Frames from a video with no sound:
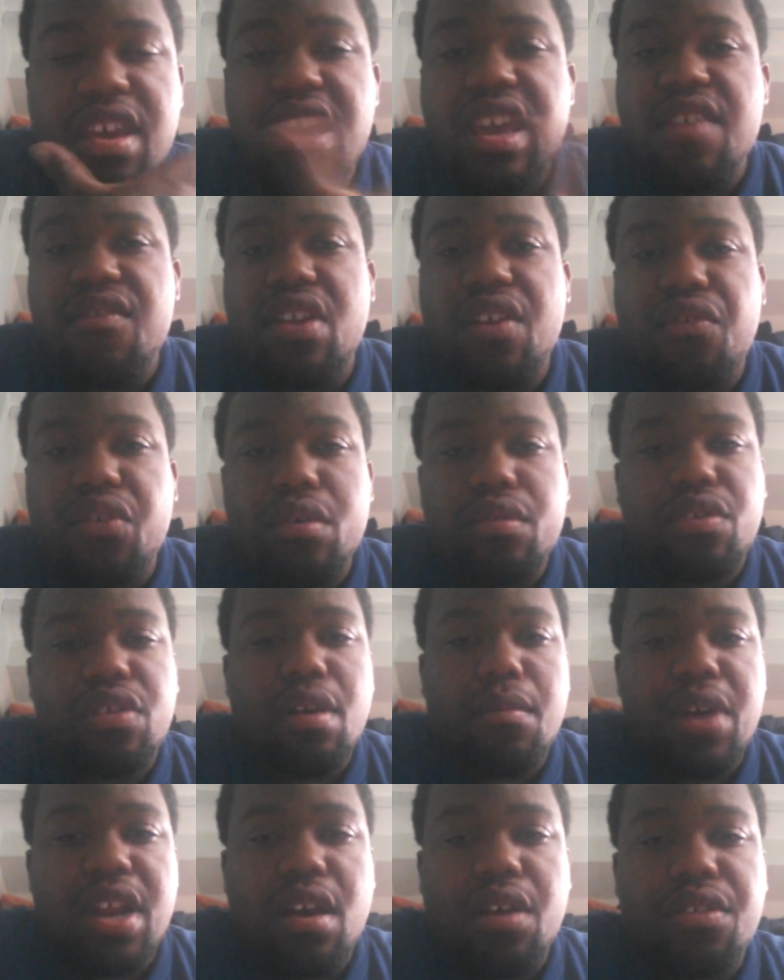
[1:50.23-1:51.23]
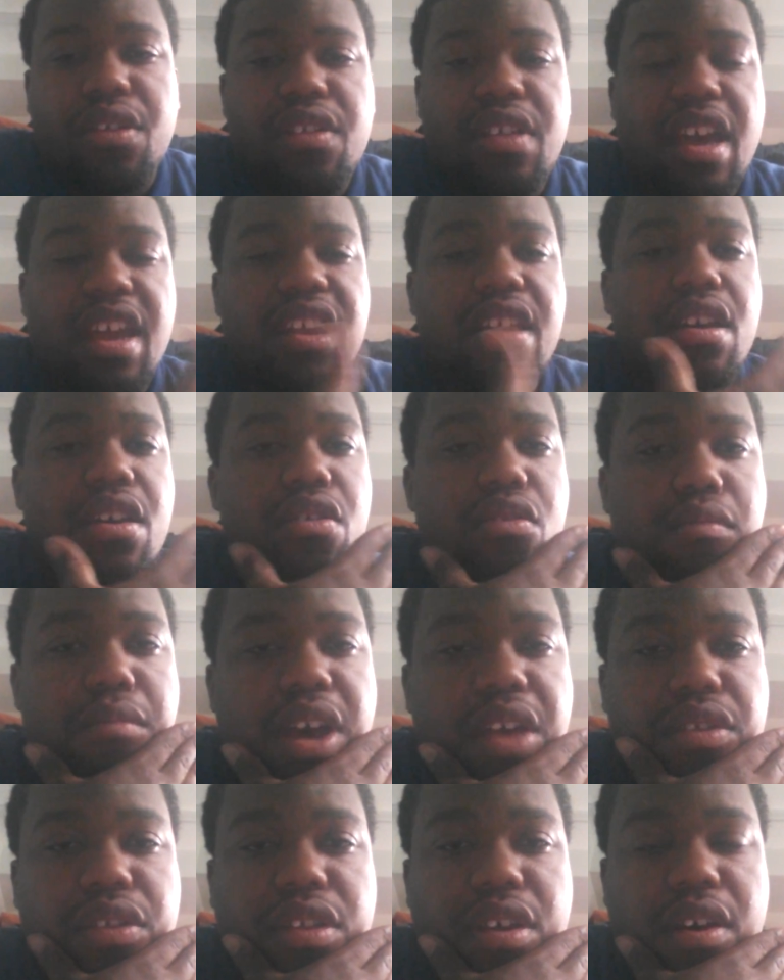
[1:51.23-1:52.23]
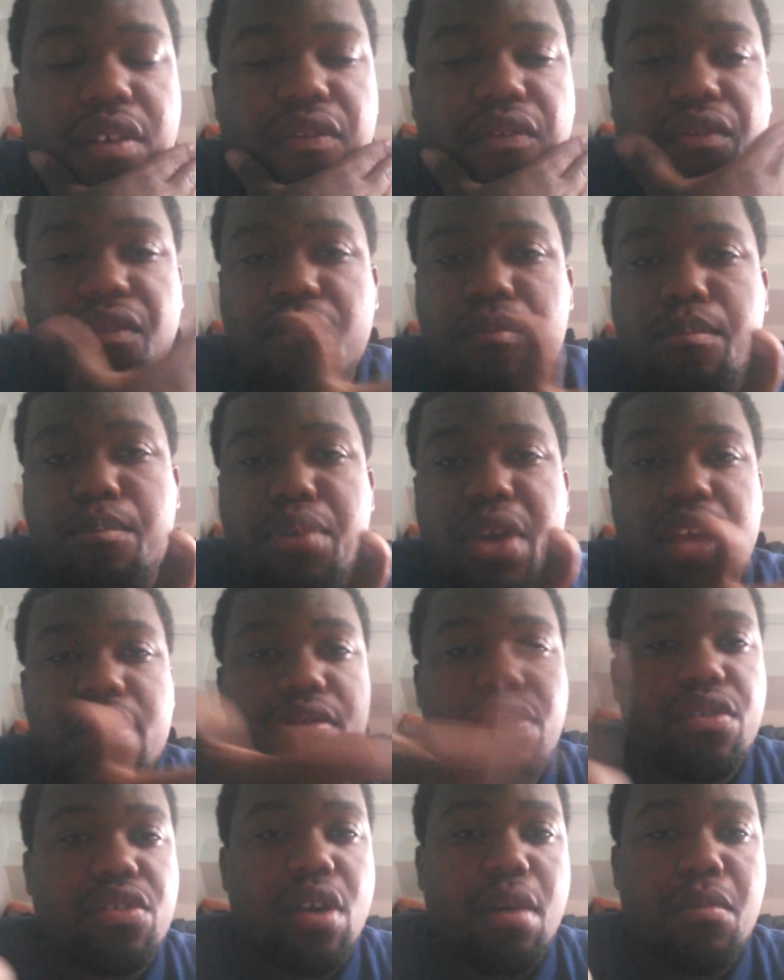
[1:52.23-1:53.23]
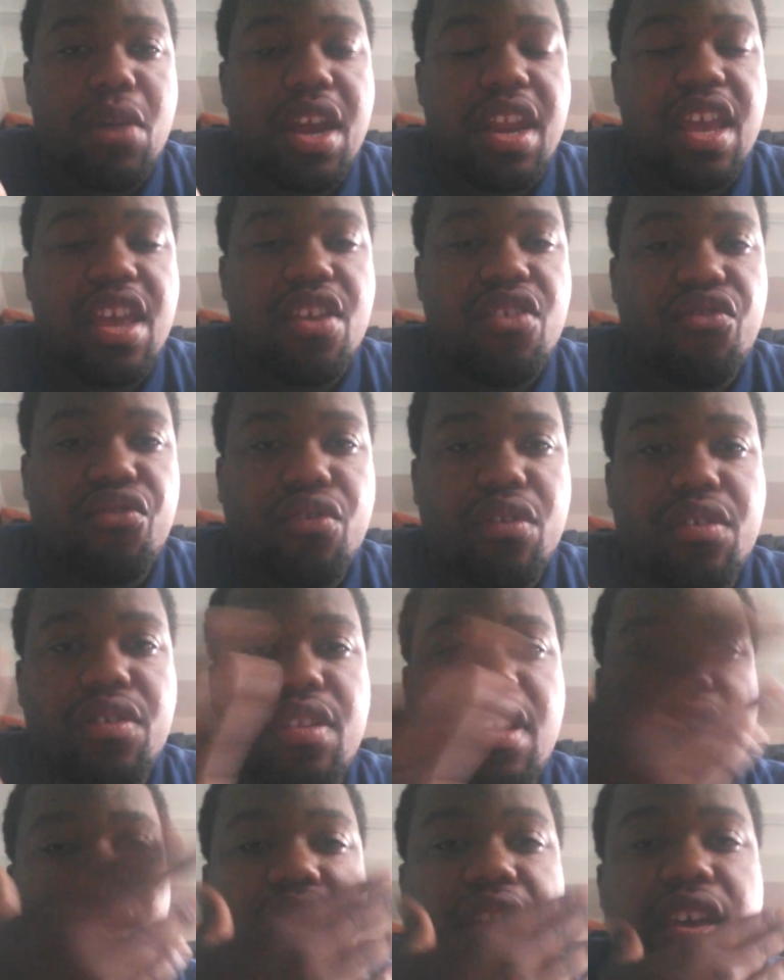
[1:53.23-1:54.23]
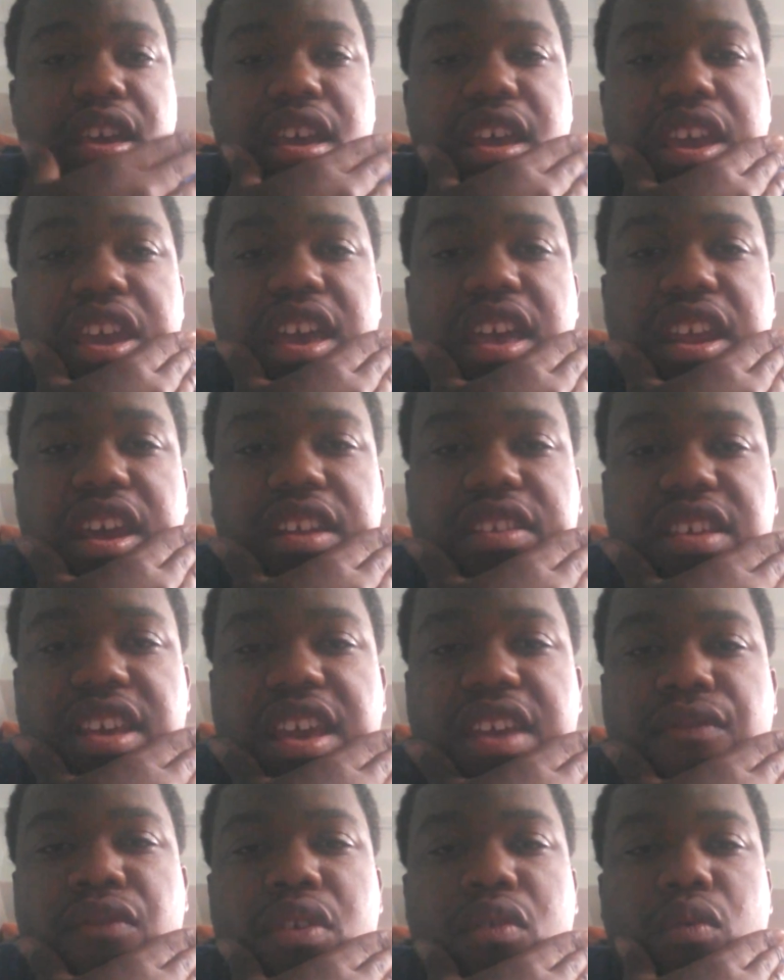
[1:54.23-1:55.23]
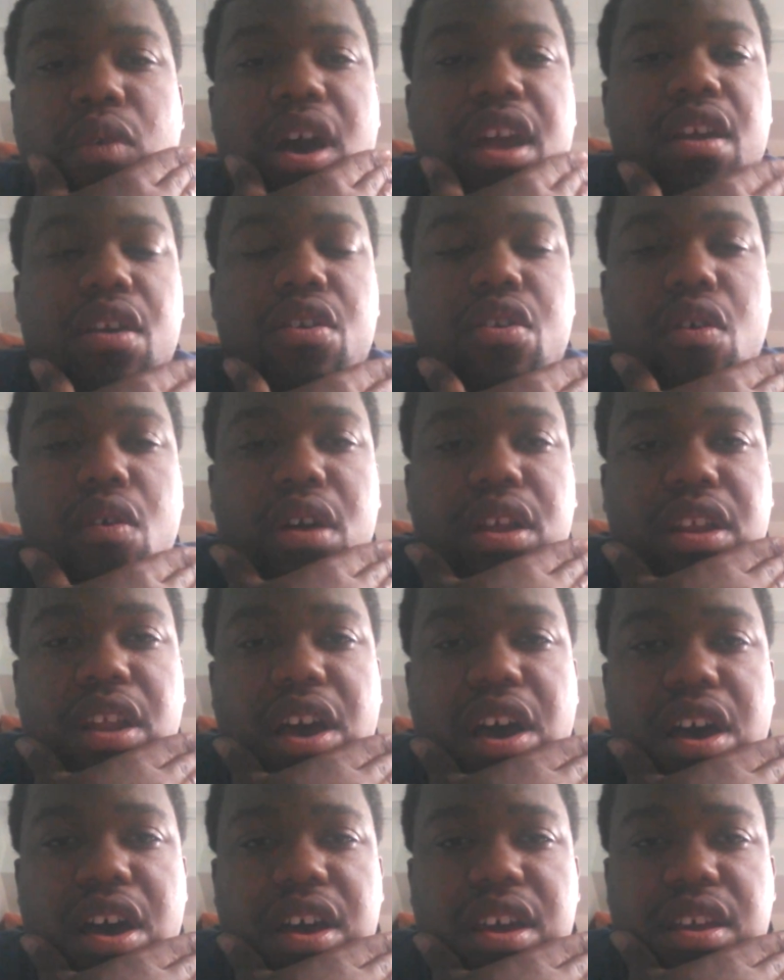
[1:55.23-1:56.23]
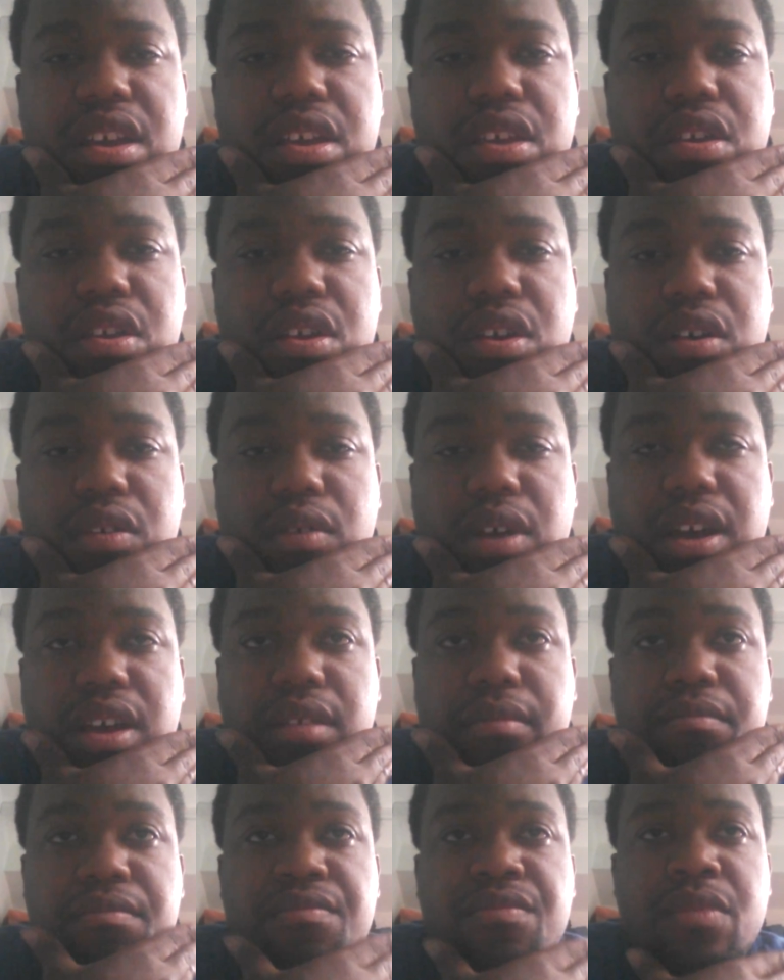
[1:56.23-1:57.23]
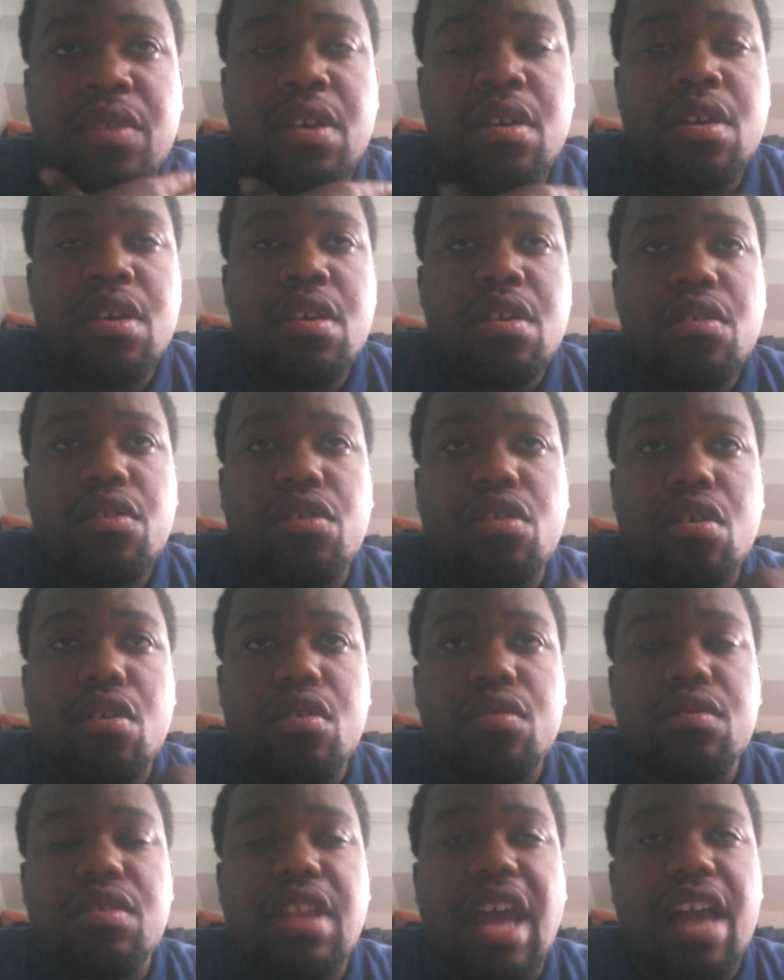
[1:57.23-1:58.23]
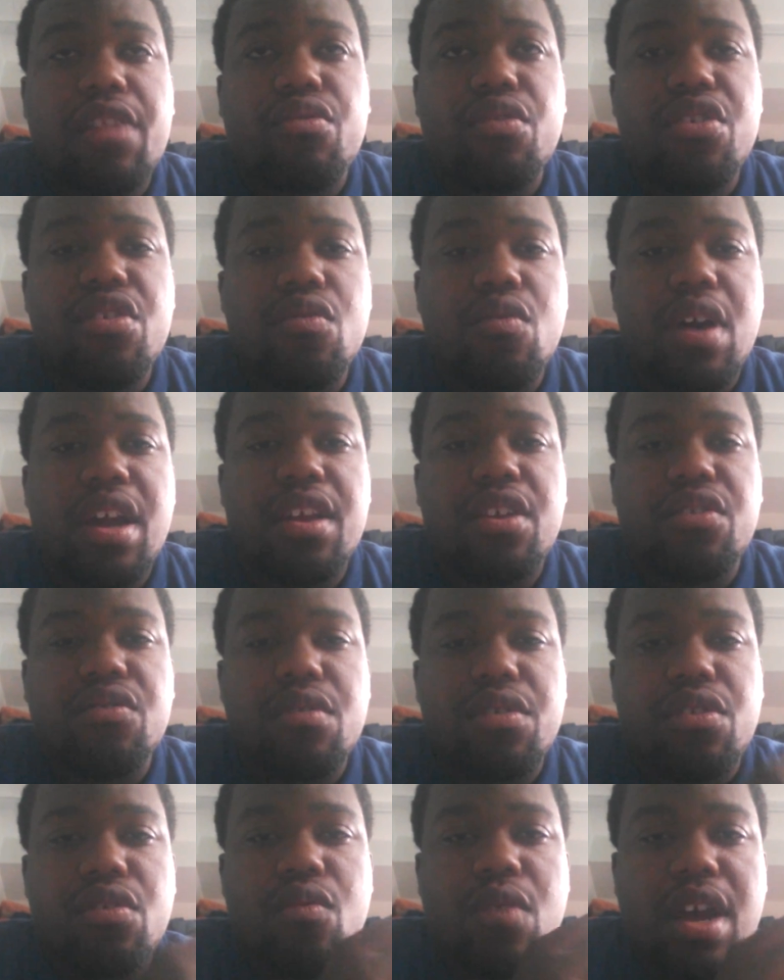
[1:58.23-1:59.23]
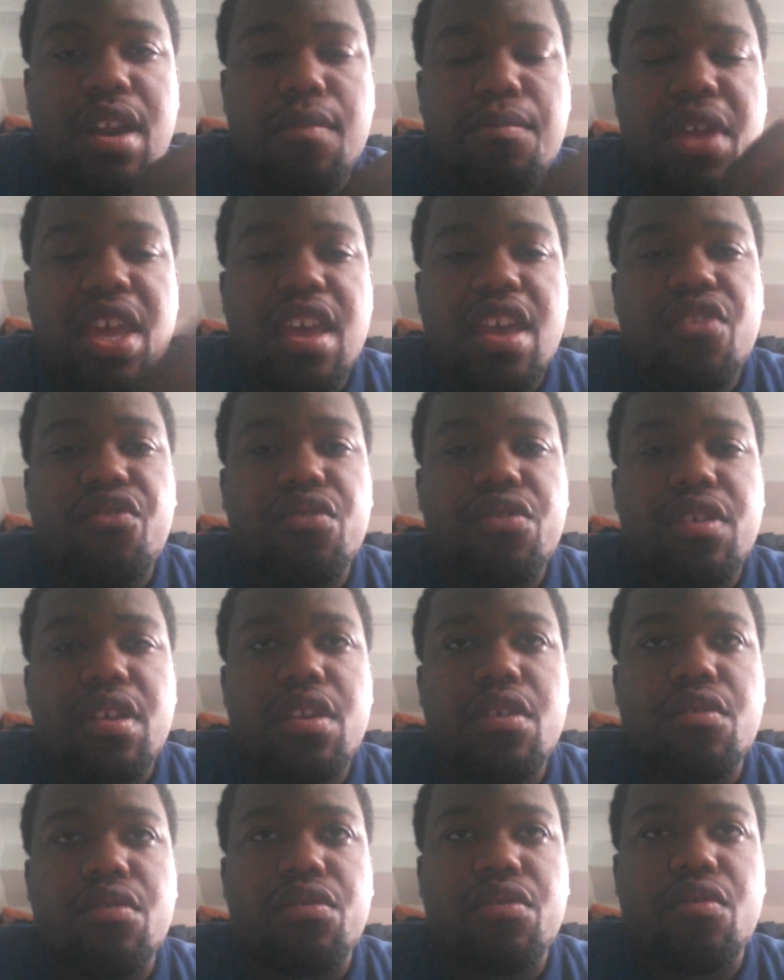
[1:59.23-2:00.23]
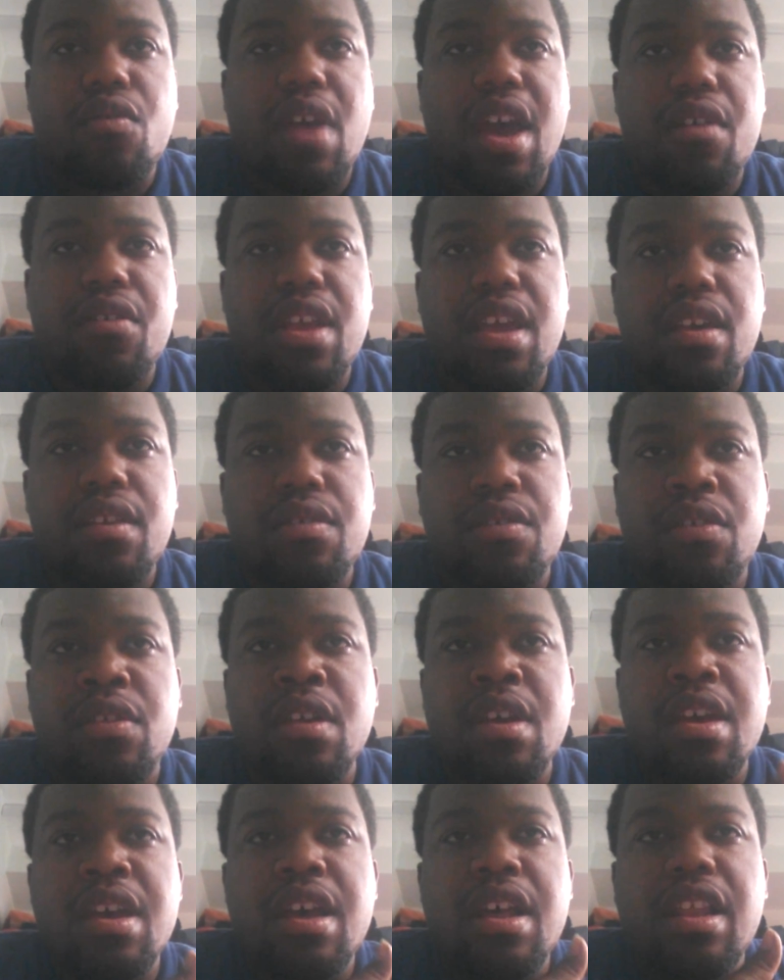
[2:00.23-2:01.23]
Even if it was someone else's idea, you must have been somewhat interested in it to even want to go along, you know. So that's what you want to do, is you want to be interested in your surroundings.